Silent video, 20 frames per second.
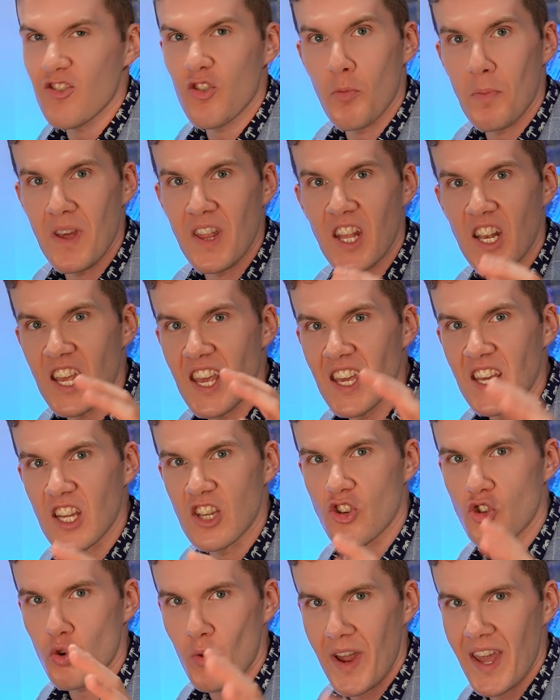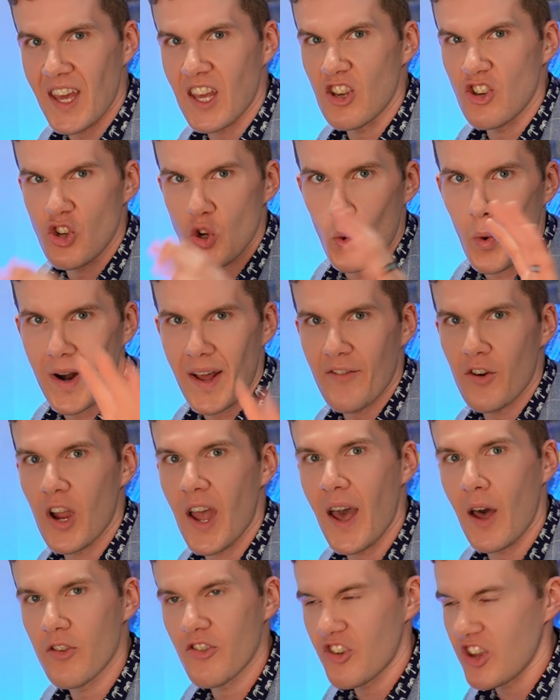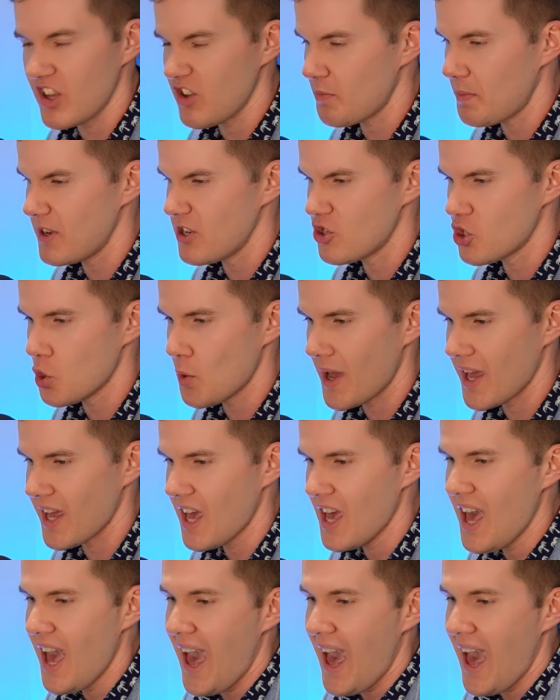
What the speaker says: to be that he can drink and do whatever else he's been doing